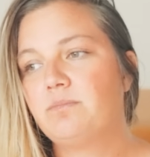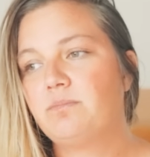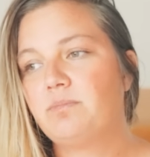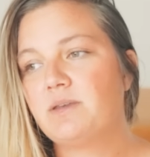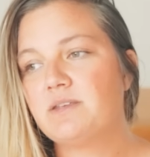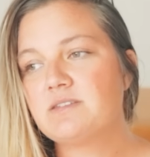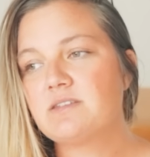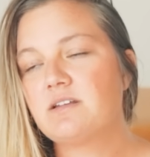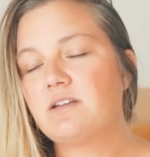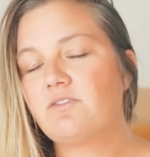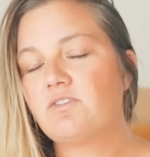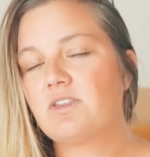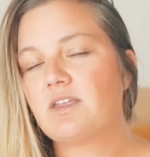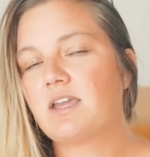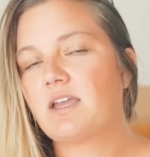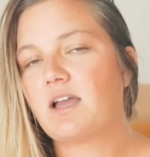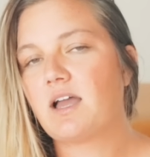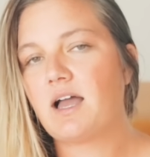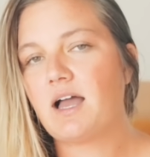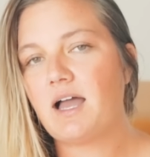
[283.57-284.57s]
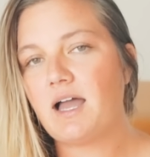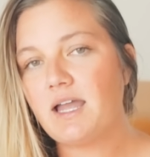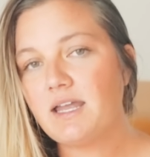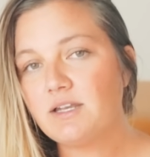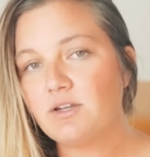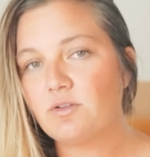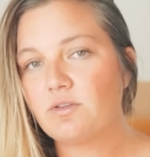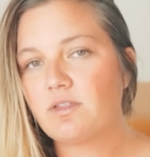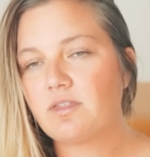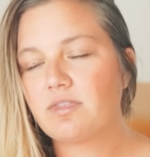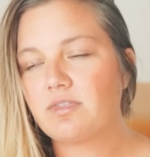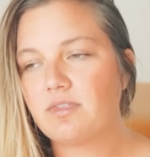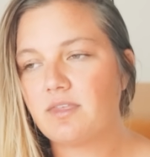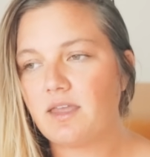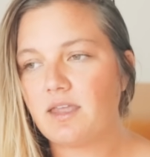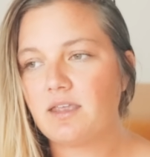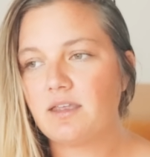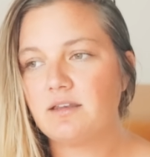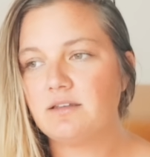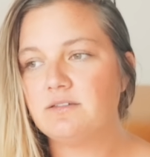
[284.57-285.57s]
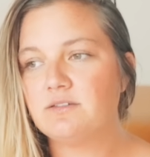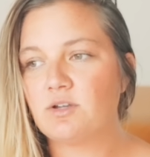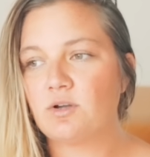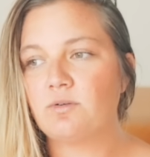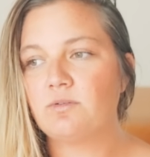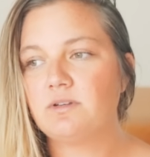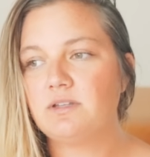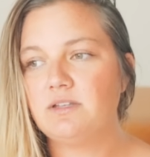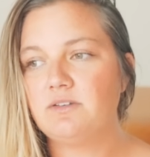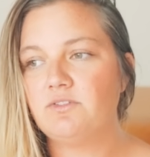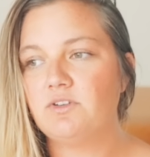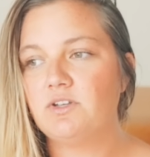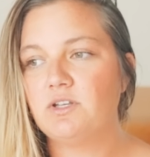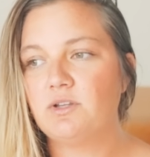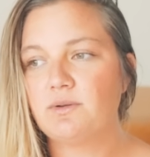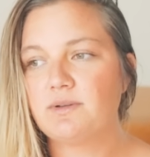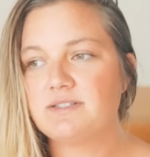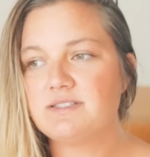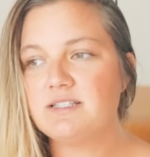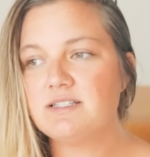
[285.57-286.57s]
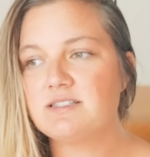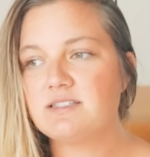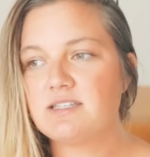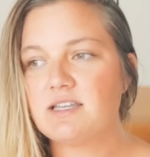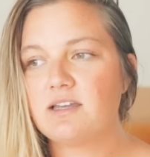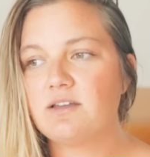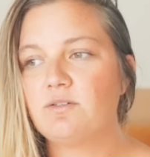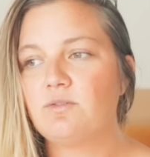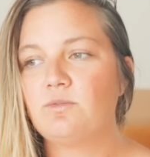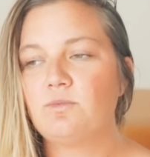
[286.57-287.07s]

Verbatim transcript: Based on everything I know that they don't even know exists yet,